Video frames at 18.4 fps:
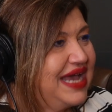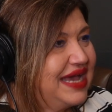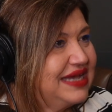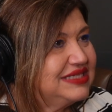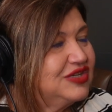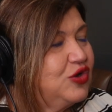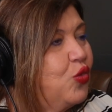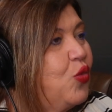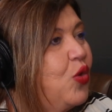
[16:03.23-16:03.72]

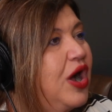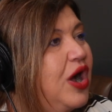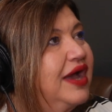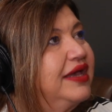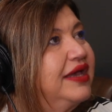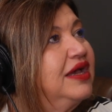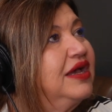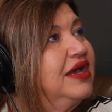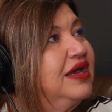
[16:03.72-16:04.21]
ask
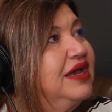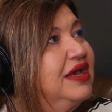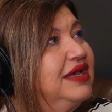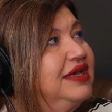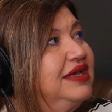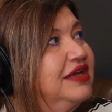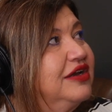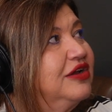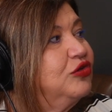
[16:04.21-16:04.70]
why.
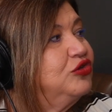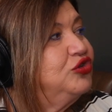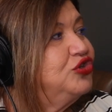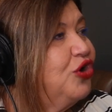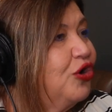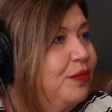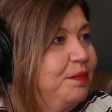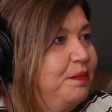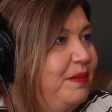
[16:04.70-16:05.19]

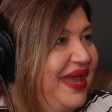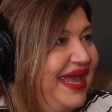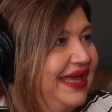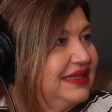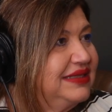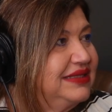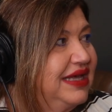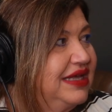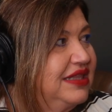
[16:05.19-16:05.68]
Don't
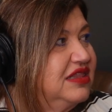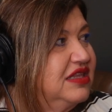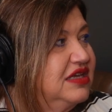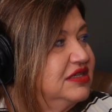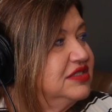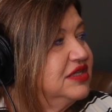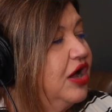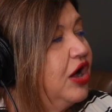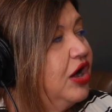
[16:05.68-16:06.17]
Band-Aid
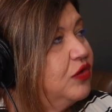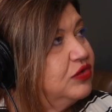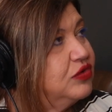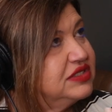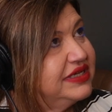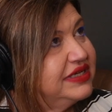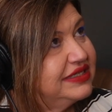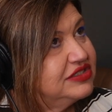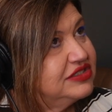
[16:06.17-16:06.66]
things.
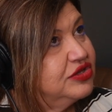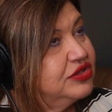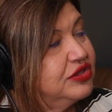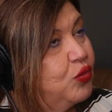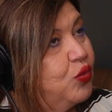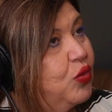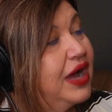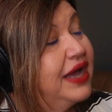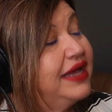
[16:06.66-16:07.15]
Always get to the
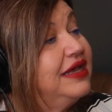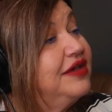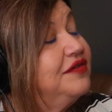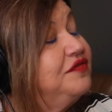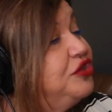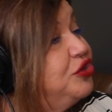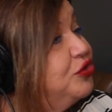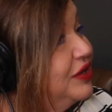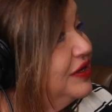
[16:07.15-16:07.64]
why.
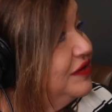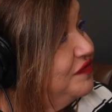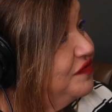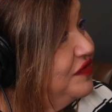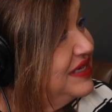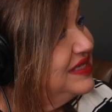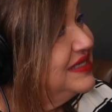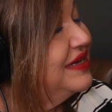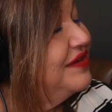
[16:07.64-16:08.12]
If you can
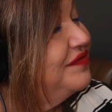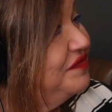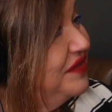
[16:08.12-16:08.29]
fix it,